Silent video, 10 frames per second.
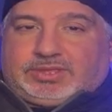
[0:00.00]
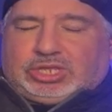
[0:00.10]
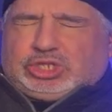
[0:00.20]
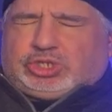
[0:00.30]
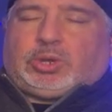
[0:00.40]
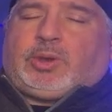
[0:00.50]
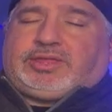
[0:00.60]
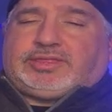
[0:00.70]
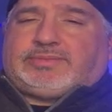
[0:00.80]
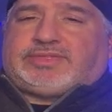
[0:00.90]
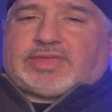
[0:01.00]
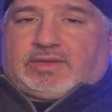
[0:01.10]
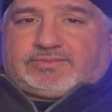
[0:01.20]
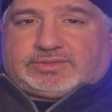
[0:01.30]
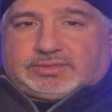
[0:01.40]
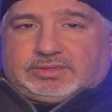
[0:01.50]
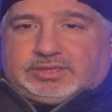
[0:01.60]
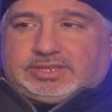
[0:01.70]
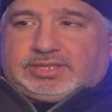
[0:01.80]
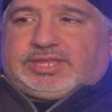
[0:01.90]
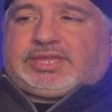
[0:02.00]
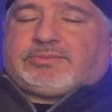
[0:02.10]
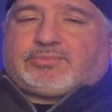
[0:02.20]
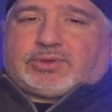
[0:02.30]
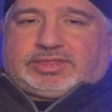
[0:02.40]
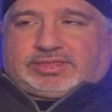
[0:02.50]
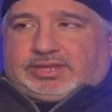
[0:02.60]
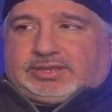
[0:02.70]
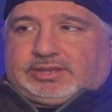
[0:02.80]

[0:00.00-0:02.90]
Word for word: enjoying themselves, decompressing.